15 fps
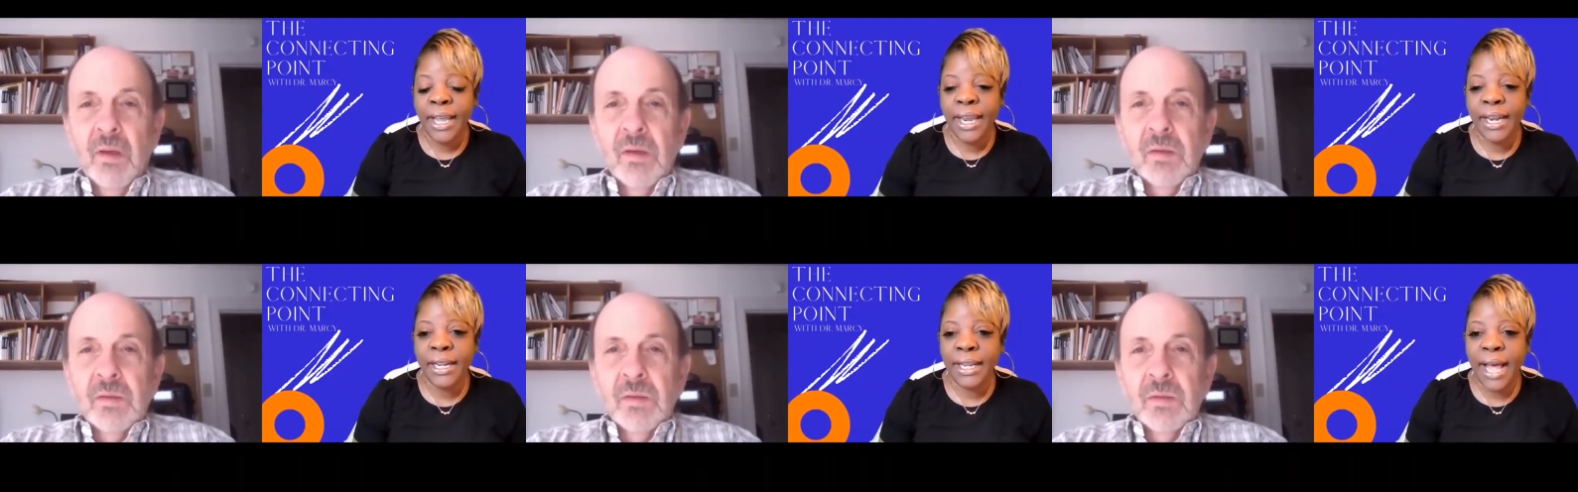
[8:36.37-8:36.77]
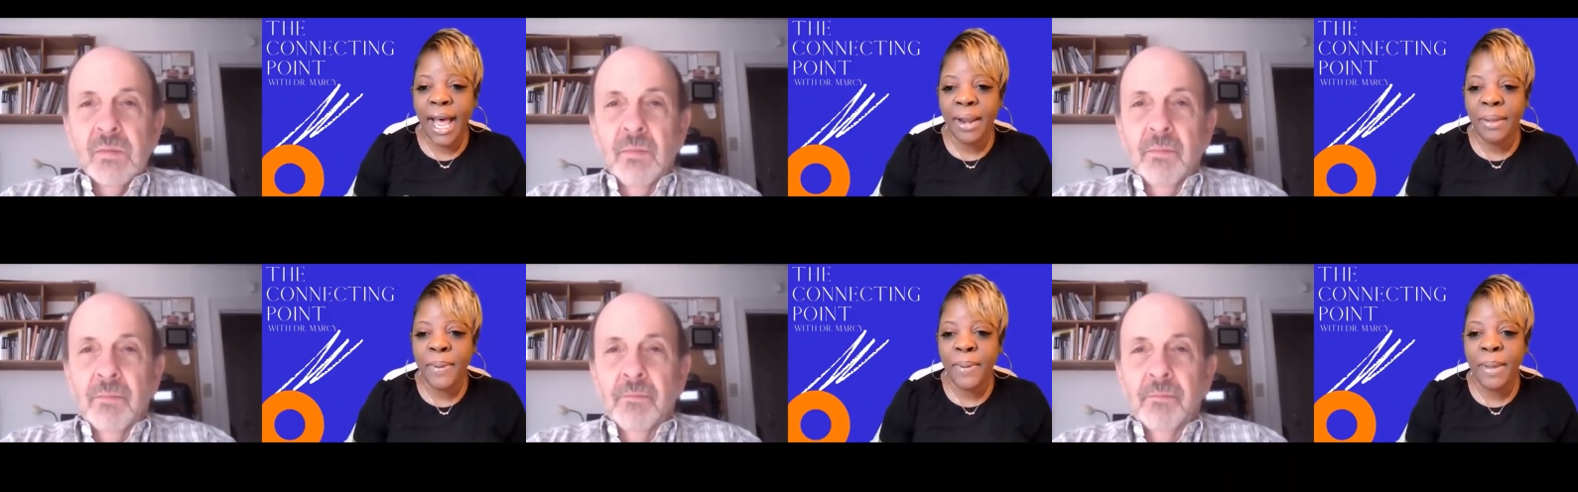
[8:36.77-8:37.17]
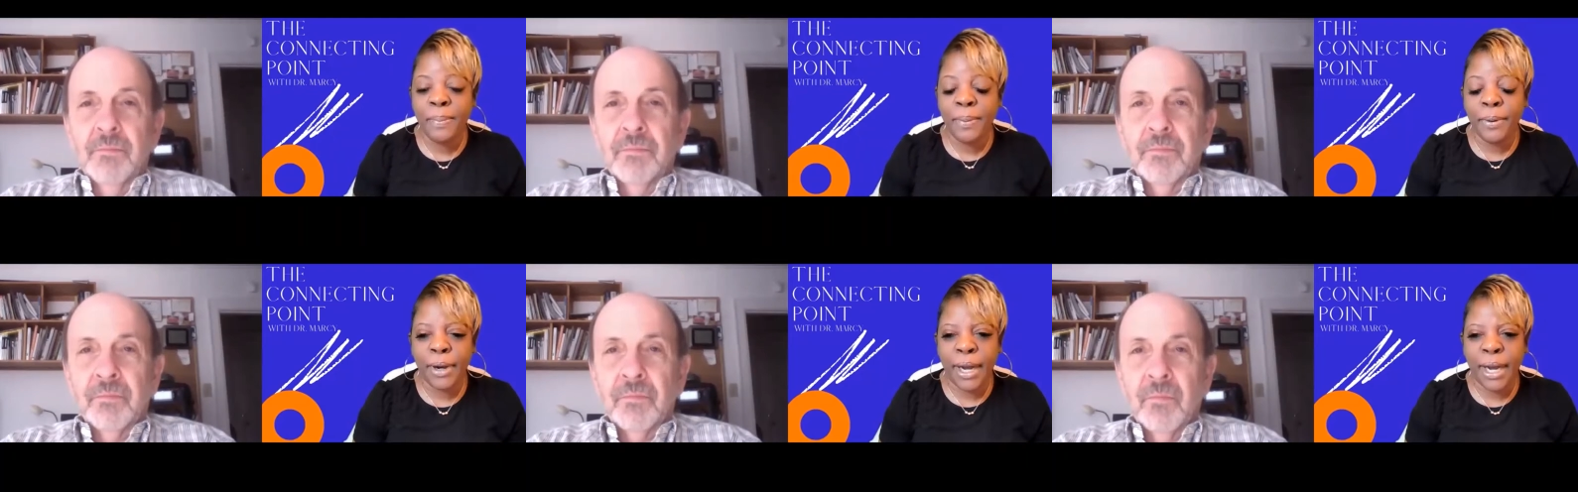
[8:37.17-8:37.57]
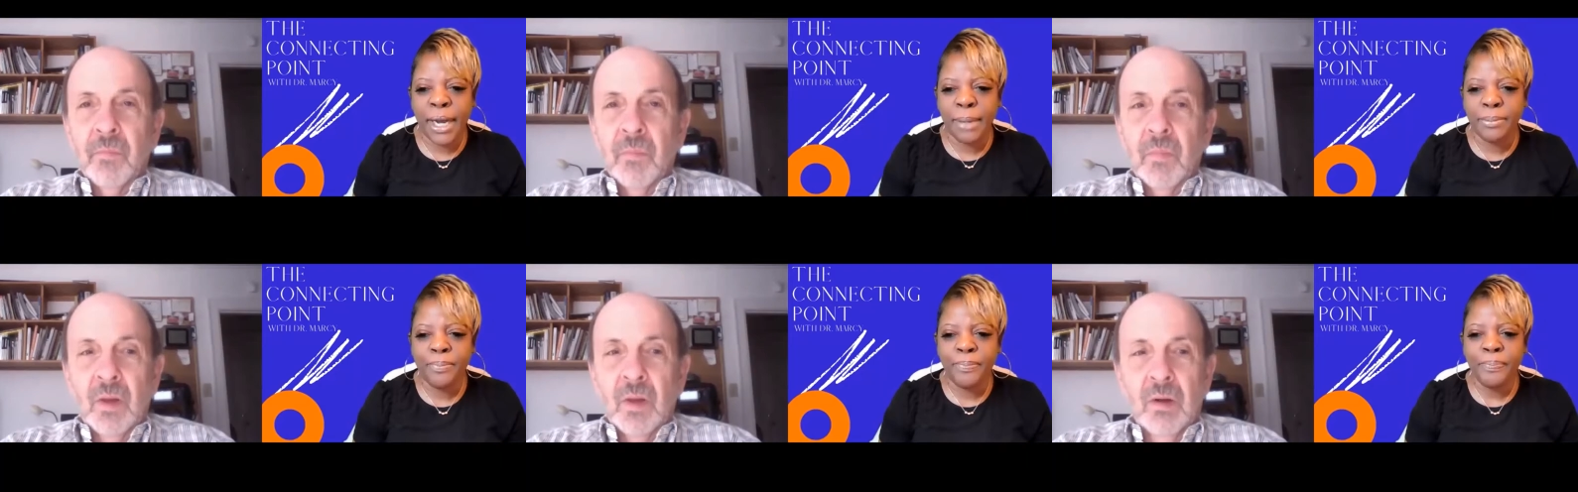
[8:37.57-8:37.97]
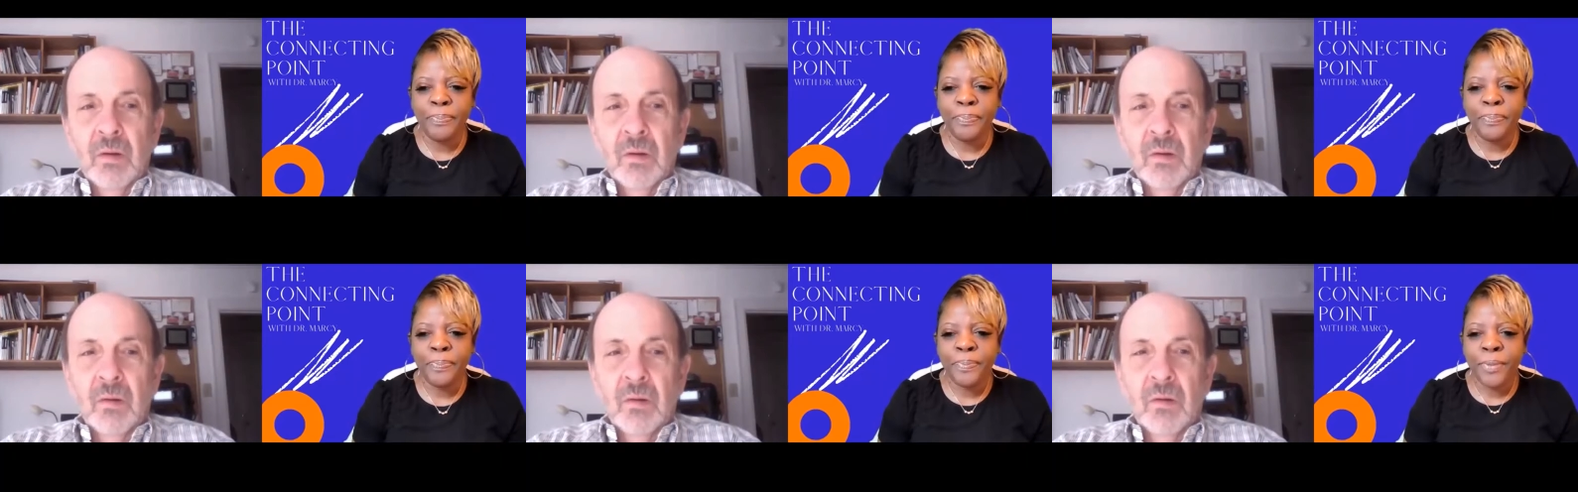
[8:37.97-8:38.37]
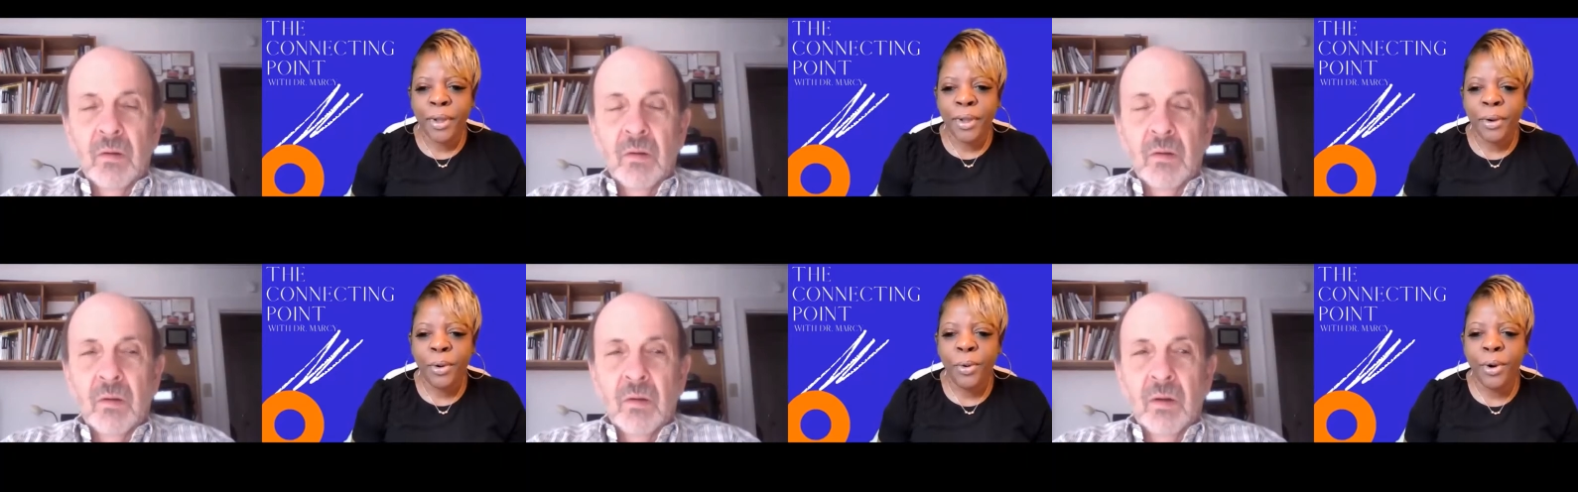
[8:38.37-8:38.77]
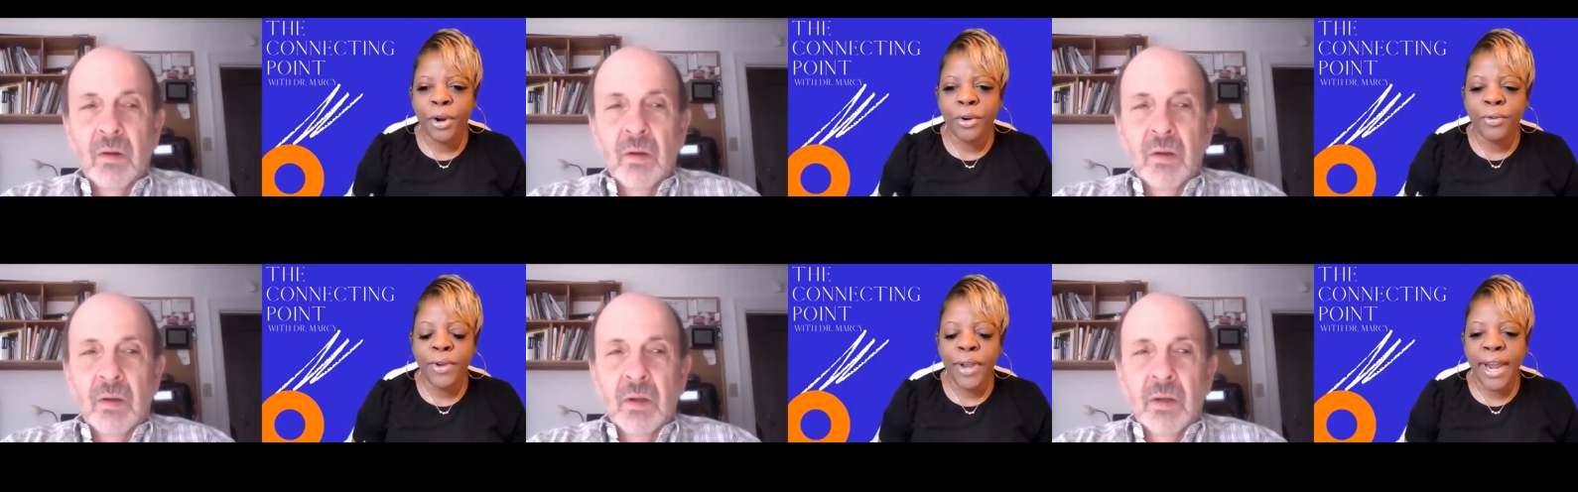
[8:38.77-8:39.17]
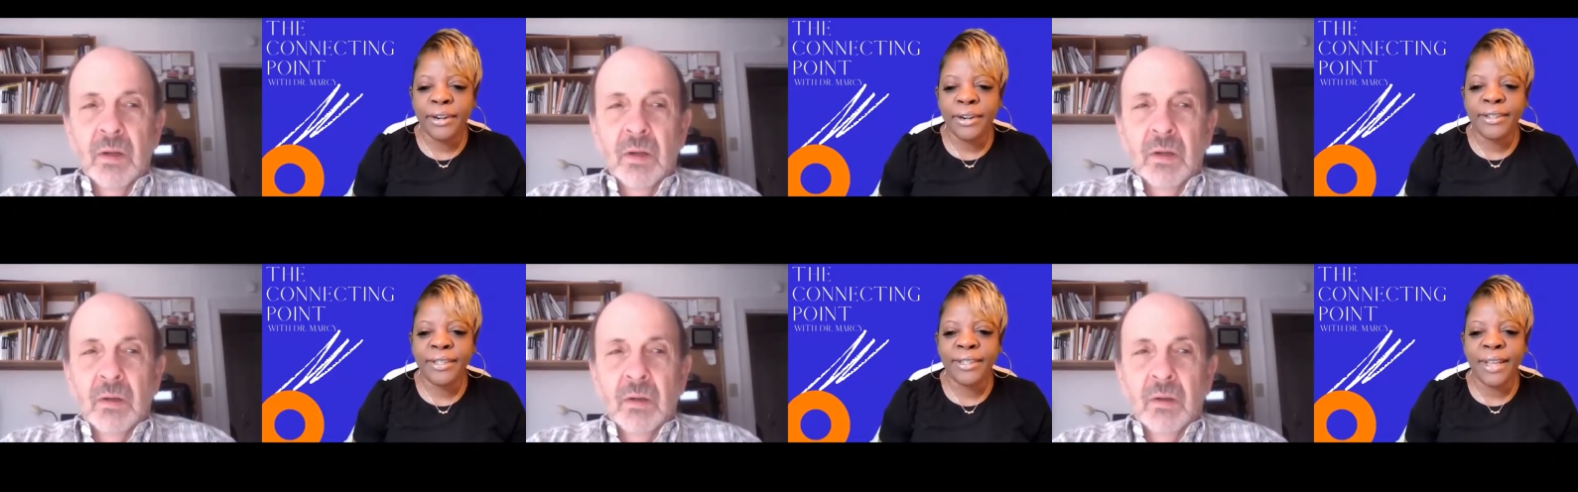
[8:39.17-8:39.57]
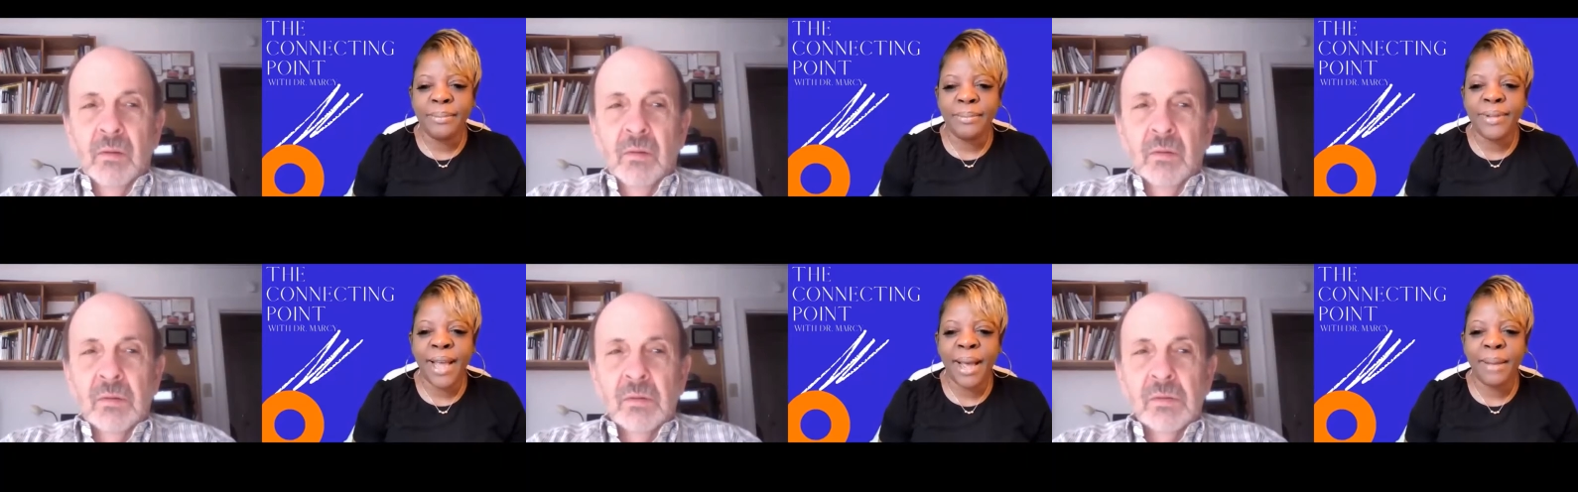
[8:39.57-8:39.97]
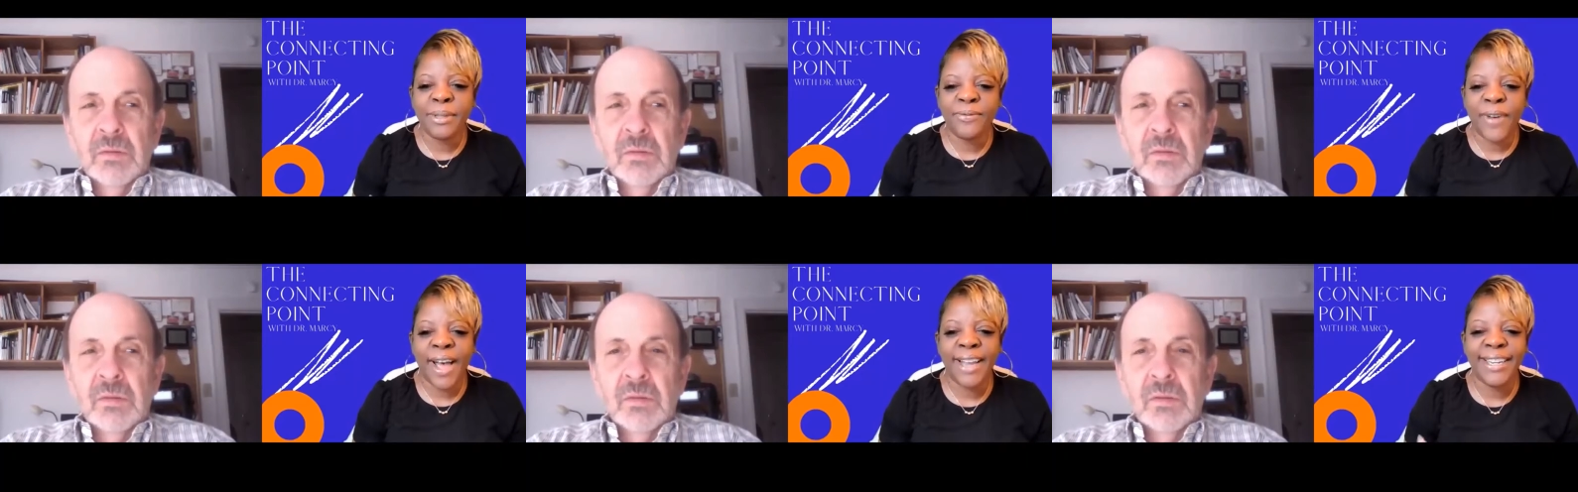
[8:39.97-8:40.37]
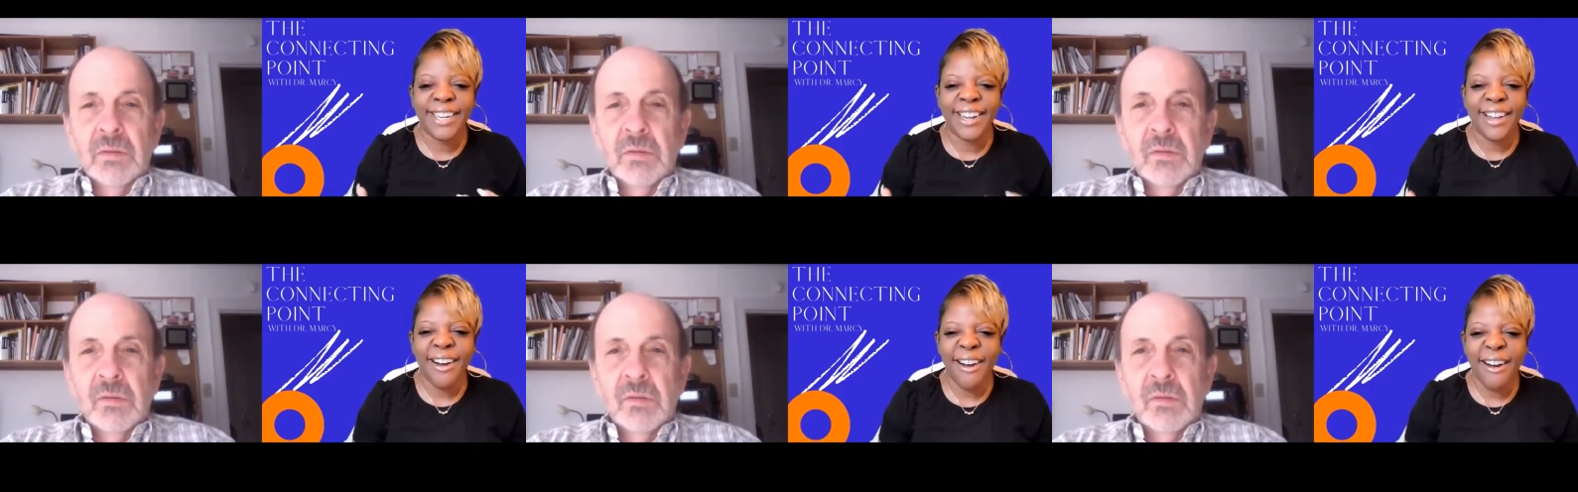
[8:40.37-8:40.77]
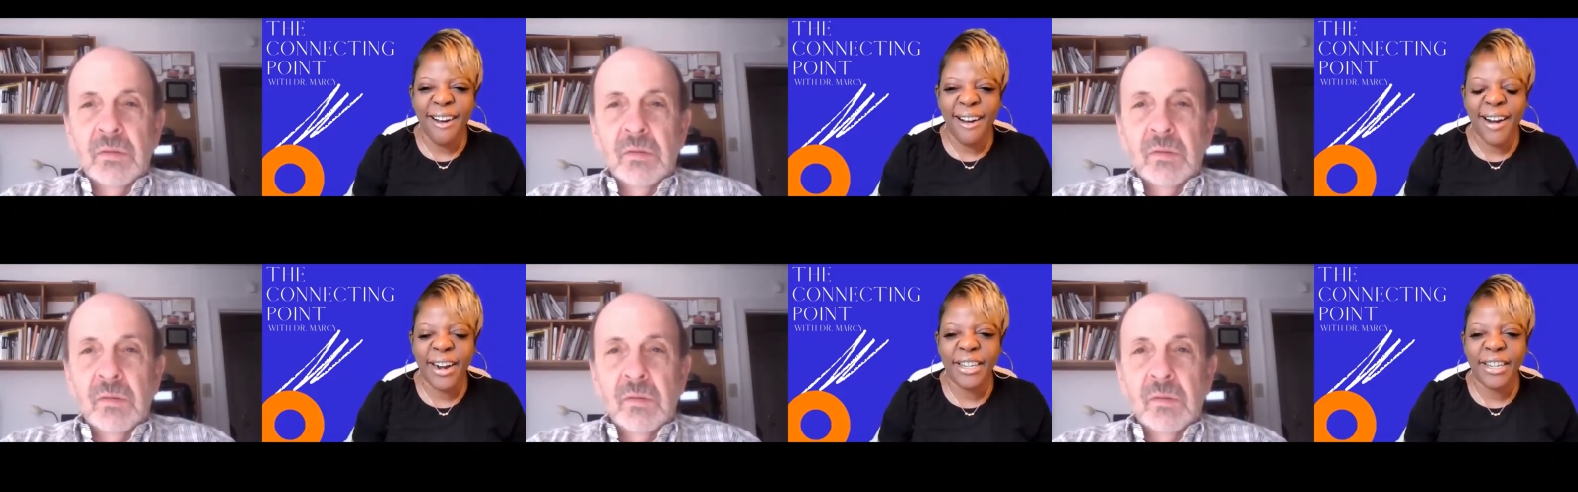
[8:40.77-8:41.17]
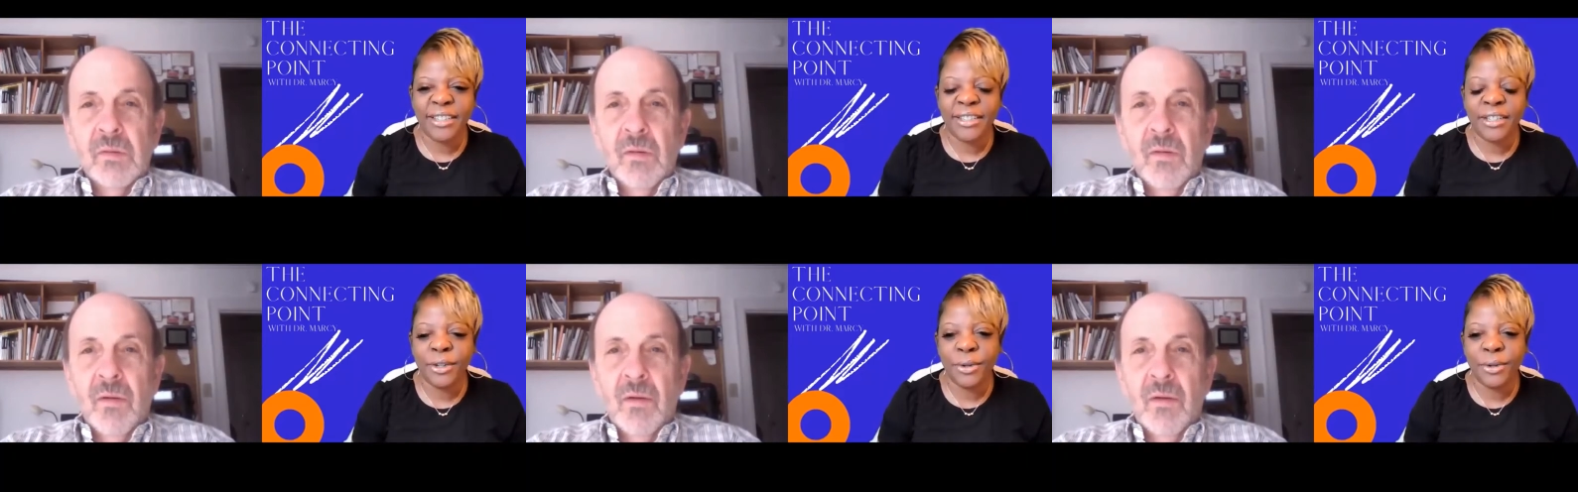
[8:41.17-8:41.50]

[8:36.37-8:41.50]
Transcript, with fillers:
Speaker 1: And a mm-hmm. lot of people uh, who are creators sometimes find it hard